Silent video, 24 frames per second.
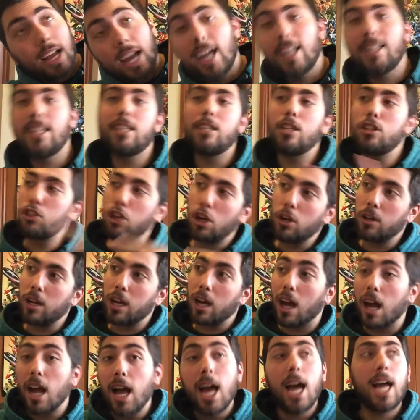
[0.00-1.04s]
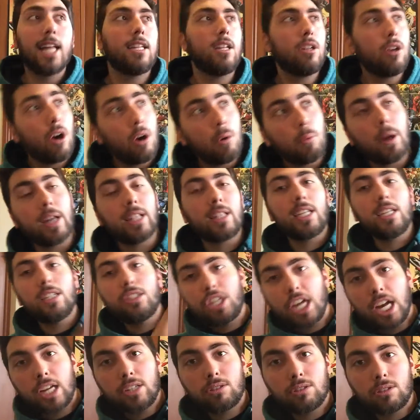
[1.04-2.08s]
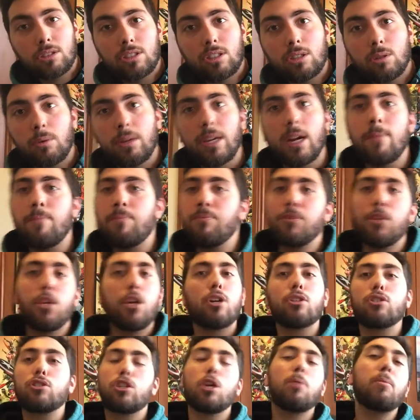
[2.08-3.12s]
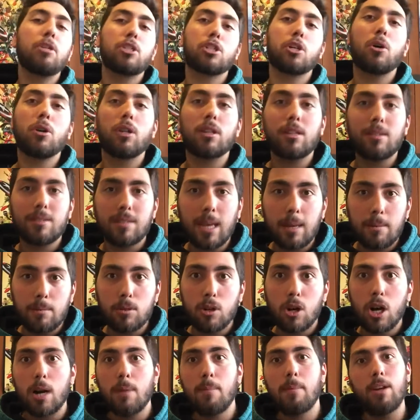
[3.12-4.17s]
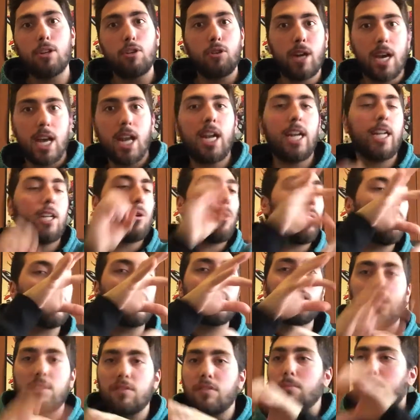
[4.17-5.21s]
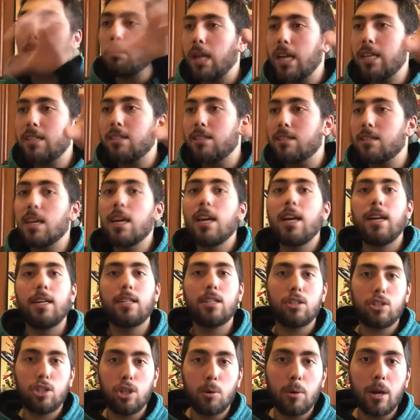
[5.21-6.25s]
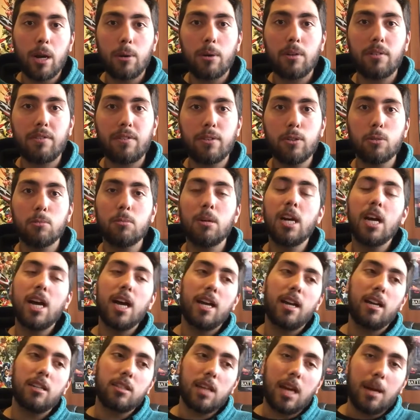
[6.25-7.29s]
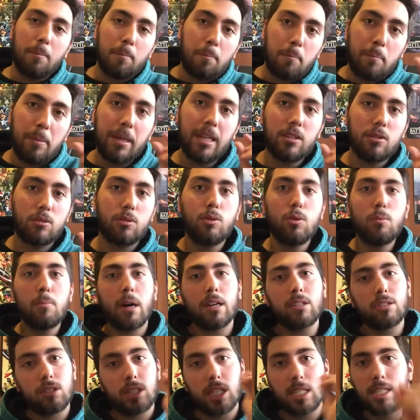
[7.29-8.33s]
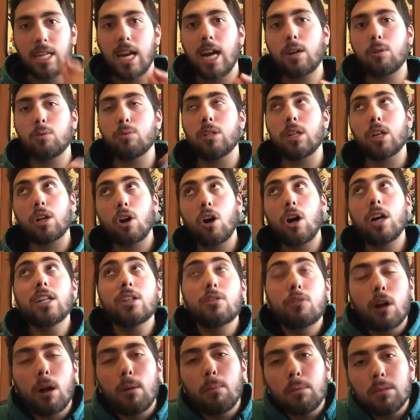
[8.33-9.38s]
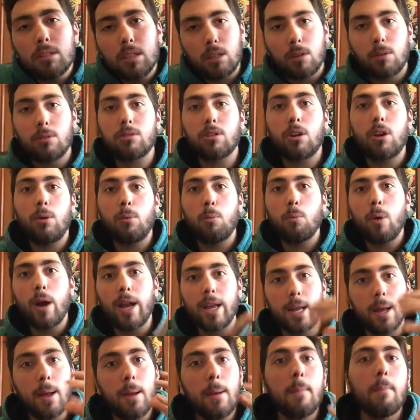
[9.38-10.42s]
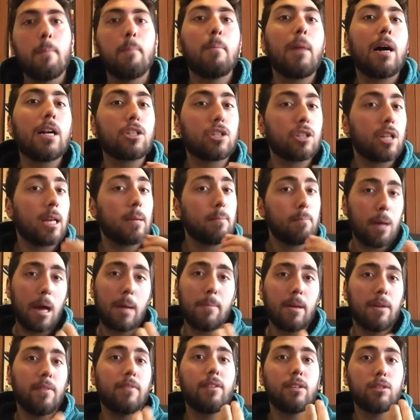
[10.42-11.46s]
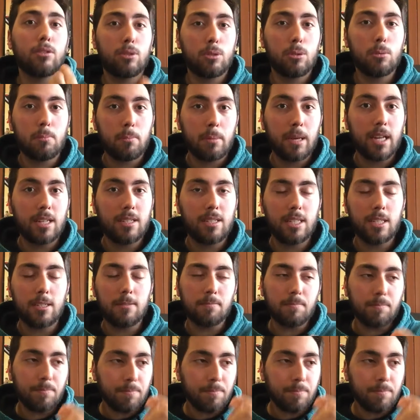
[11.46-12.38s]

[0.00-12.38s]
And then the Joker. And then, oh wait, the Enchantress is still here. You've got so much going on at the same time, and you're editing all these different places in a 2-hour film, and it's a bit too much to tackle, and it kind of crumbles under its own weight, much like Batman vs Superman did.